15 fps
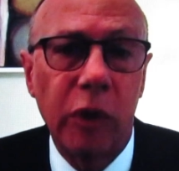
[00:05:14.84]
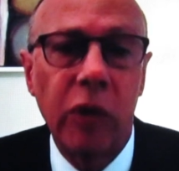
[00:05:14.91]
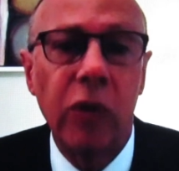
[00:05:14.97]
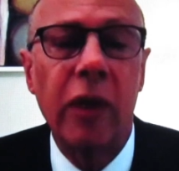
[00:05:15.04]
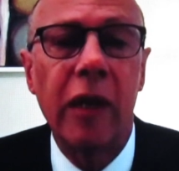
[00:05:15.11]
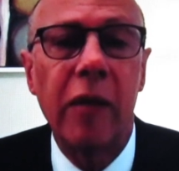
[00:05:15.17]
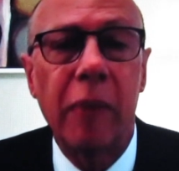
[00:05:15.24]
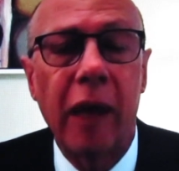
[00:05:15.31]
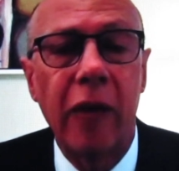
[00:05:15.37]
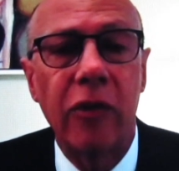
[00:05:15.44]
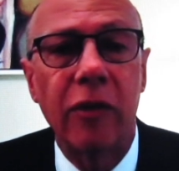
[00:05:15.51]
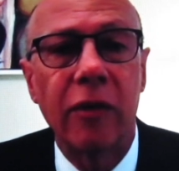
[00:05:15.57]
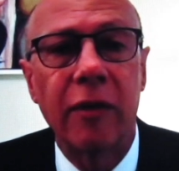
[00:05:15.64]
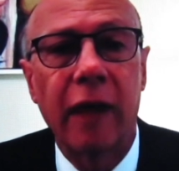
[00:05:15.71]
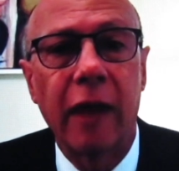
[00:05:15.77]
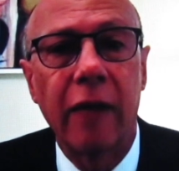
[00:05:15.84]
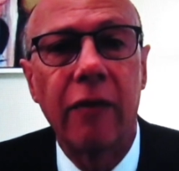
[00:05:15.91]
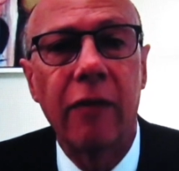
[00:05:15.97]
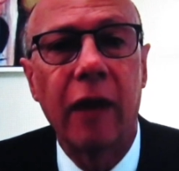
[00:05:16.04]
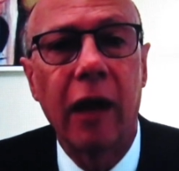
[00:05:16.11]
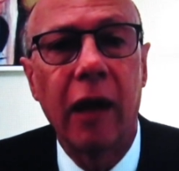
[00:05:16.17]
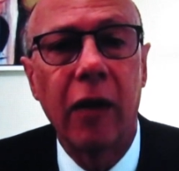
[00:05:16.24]
we do keep patients
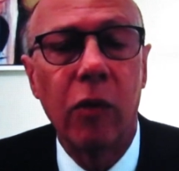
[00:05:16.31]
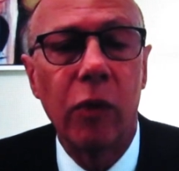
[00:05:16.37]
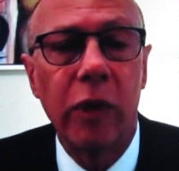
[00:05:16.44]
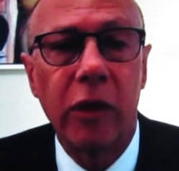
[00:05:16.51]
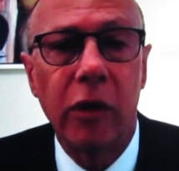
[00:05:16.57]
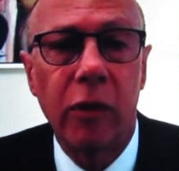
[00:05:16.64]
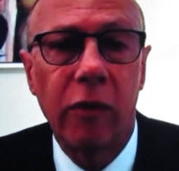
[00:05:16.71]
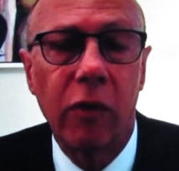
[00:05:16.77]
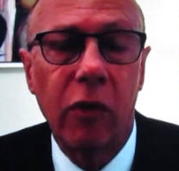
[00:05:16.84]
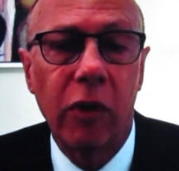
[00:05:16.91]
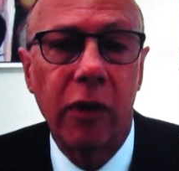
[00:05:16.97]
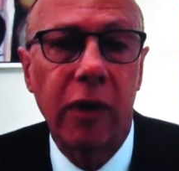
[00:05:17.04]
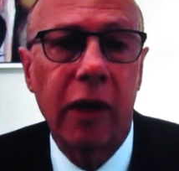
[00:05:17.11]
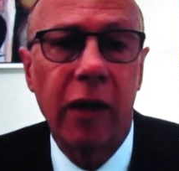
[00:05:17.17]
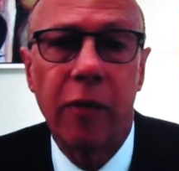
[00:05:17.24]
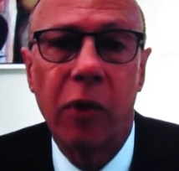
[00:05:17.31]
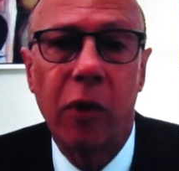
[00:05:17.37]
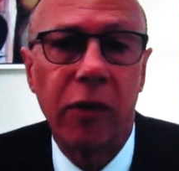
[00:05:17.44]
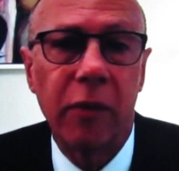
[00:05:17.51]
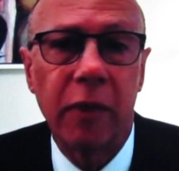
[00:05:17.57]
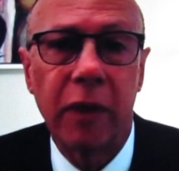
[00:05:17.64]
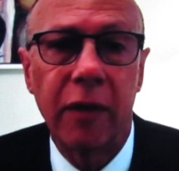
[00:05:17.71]
safe and we do avoid the
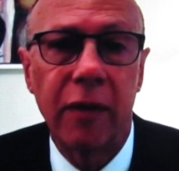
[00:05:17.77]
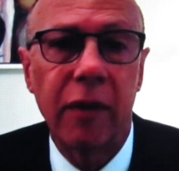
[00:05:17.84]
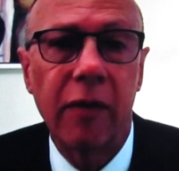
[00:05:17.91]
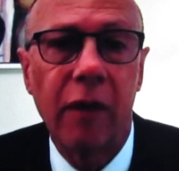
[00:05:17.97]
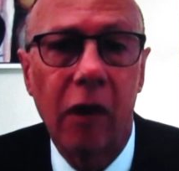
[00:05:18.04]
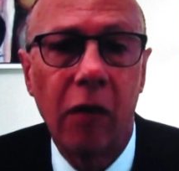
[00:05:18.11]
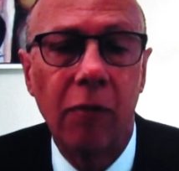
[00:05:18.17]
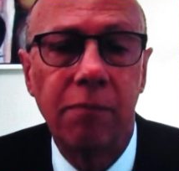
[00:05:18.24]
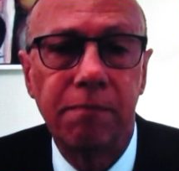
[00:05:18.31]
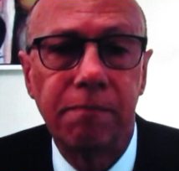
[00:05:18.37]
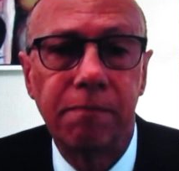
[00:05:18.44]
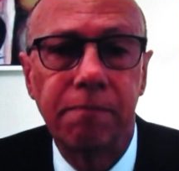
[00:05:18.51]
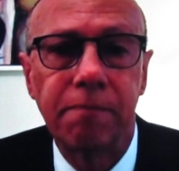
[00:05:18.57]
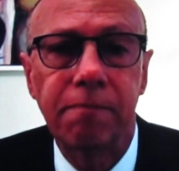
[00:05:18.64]
possibility of harm.